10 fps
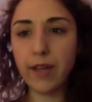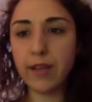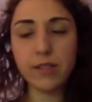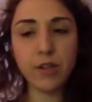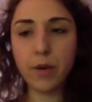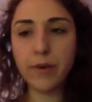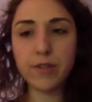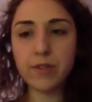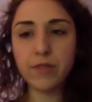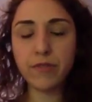Because they're
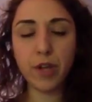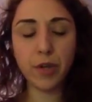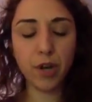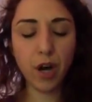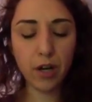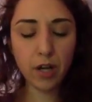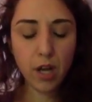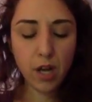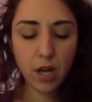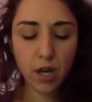always following their heart,
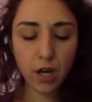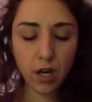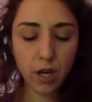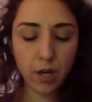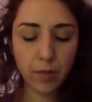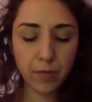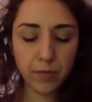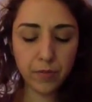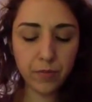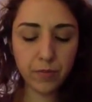
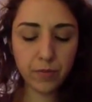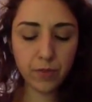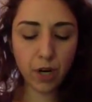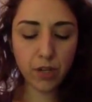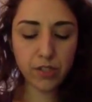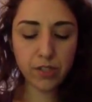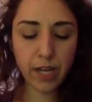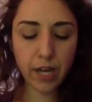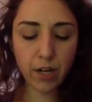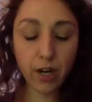the heart's
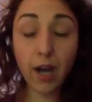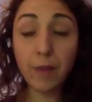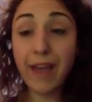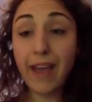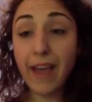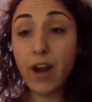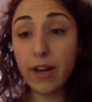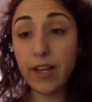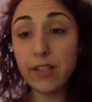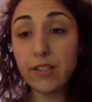desire.
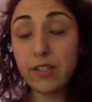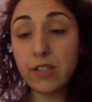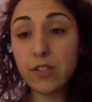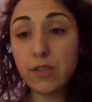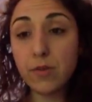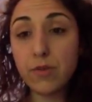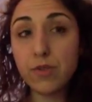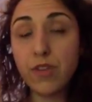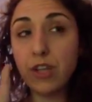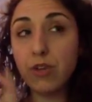Aries, so
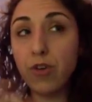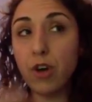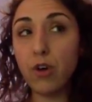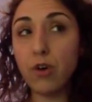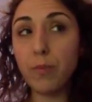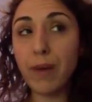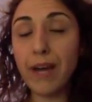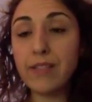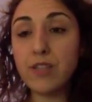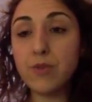then you go,
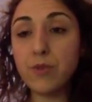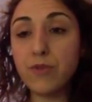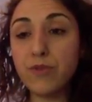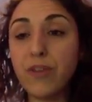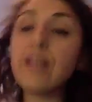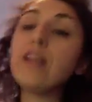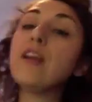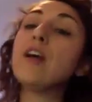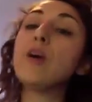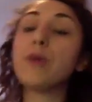Pisces rules feet.
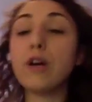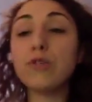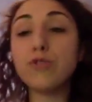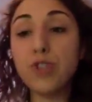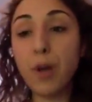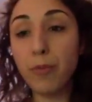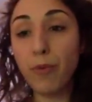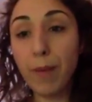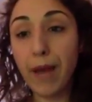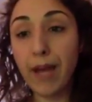We go jump
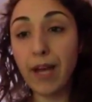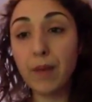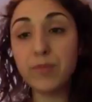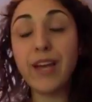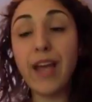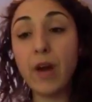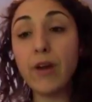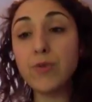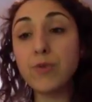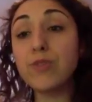right back up to
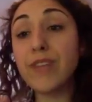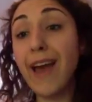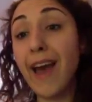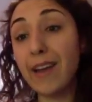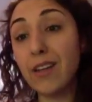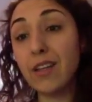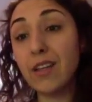Aries rules head.